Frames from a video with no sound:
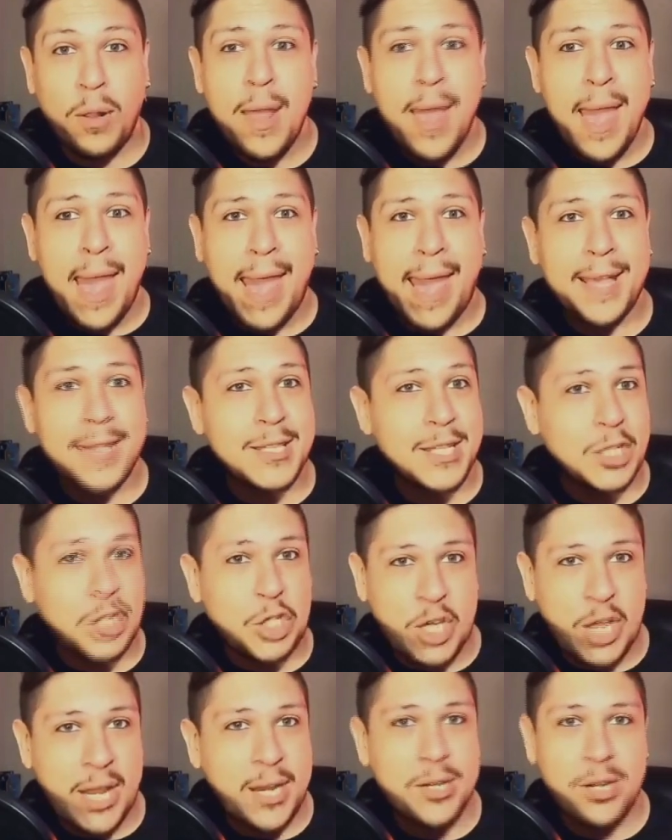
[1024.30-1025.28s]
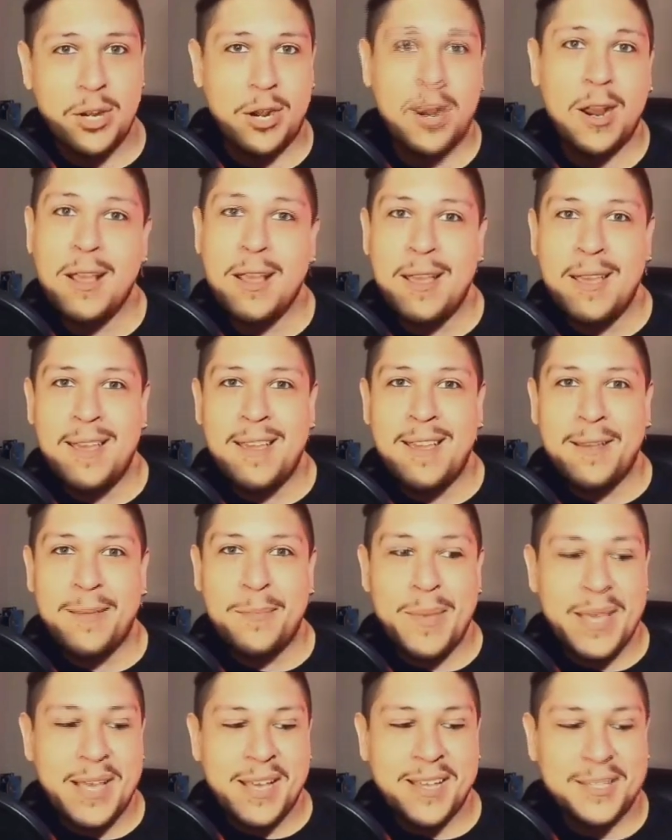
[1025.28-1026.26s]
has a gender,
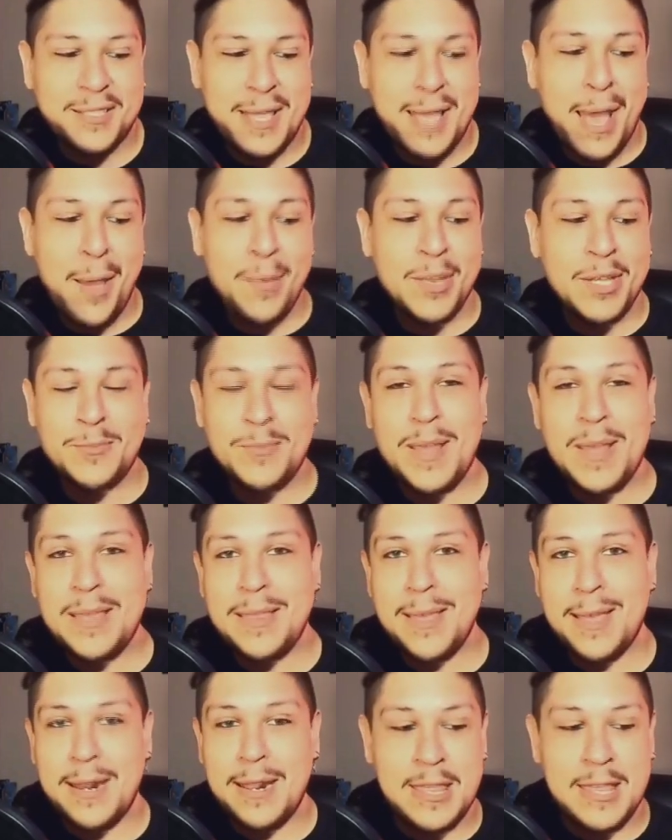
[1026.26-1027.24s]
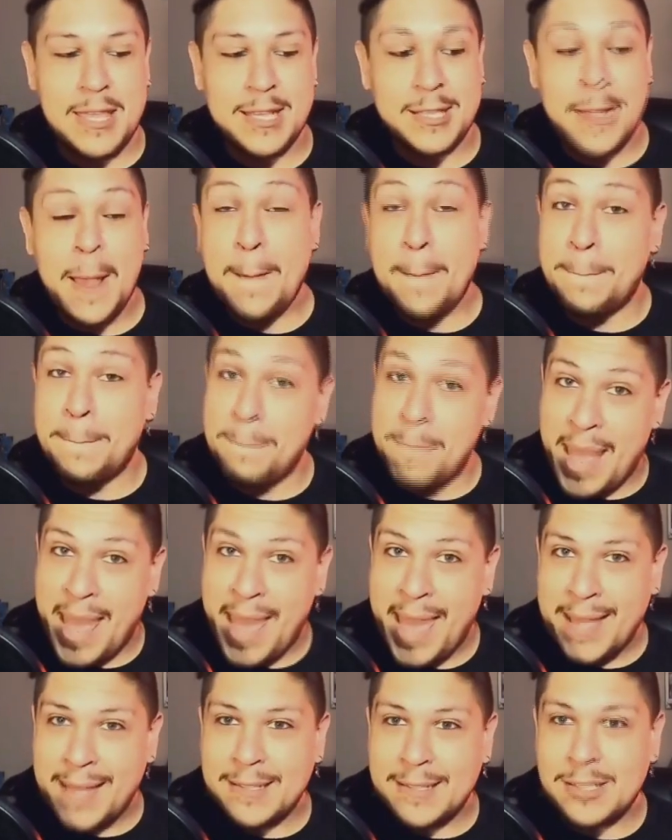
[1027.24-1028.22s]
because that must mean that this
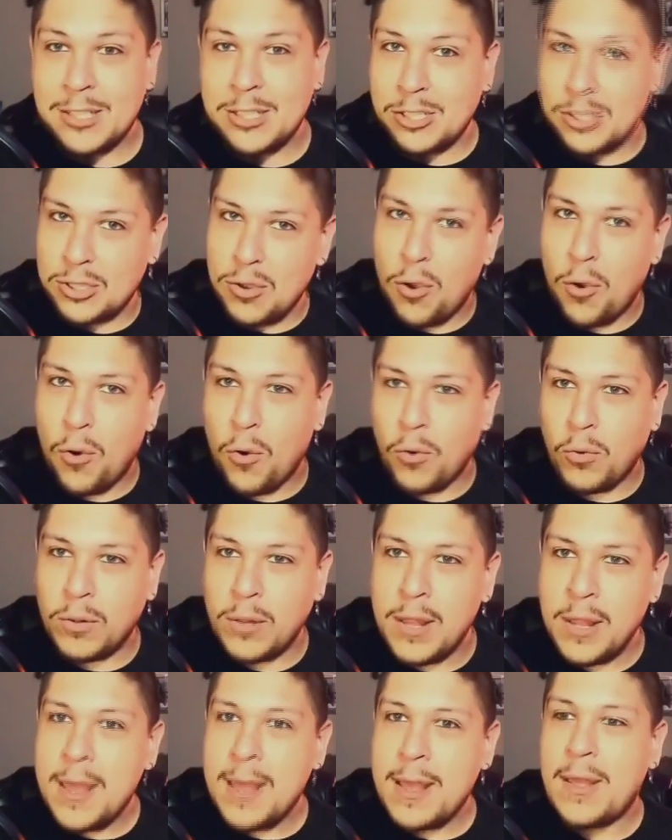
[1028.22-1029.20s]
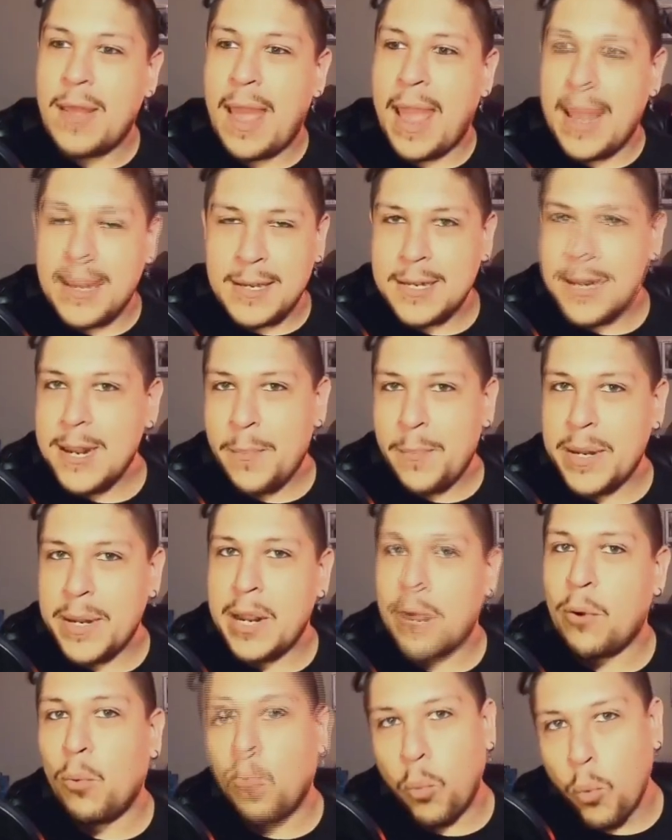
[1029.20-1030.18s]
man's soul ended up in a
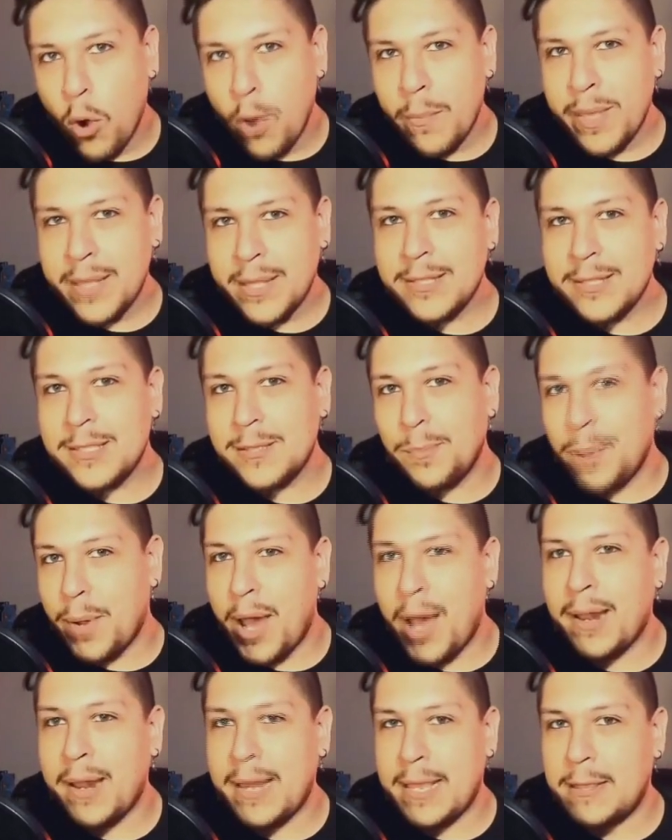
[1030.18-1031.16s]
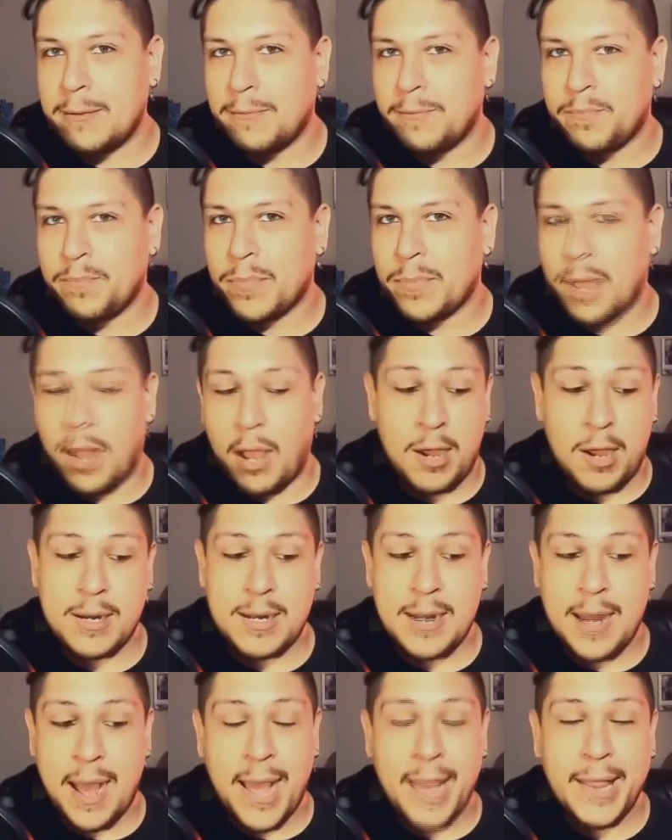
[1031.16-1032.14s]
woman's body on an
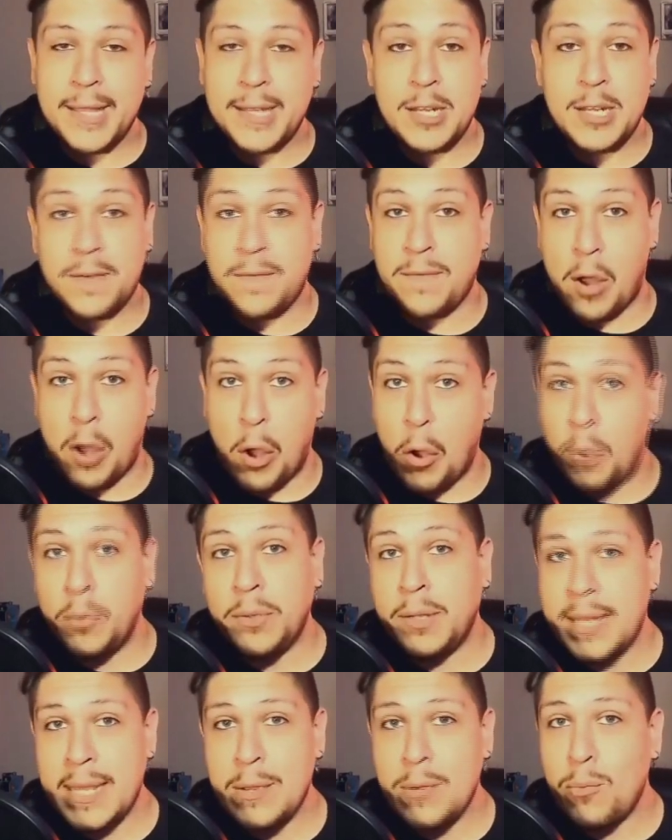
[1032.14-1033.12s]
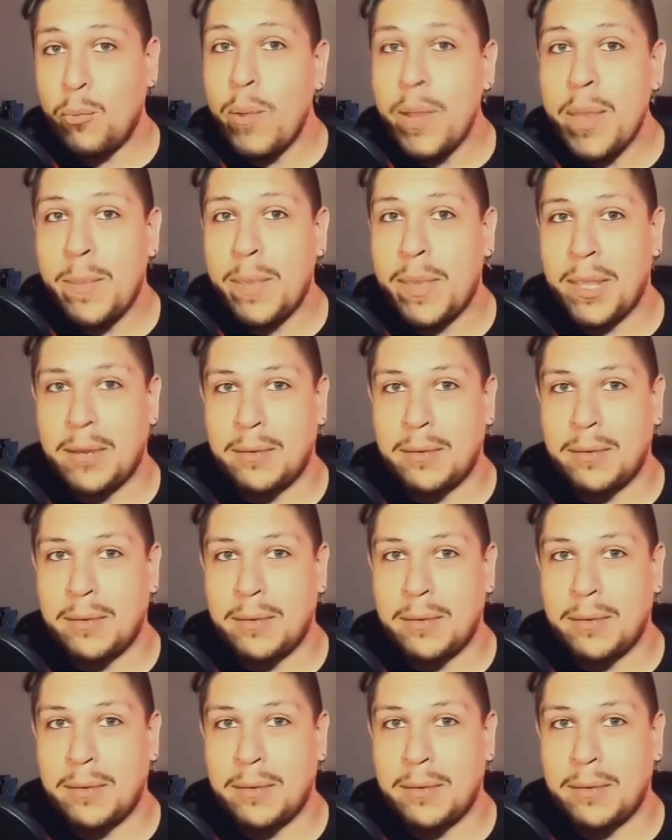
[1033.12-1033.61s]
island of only women.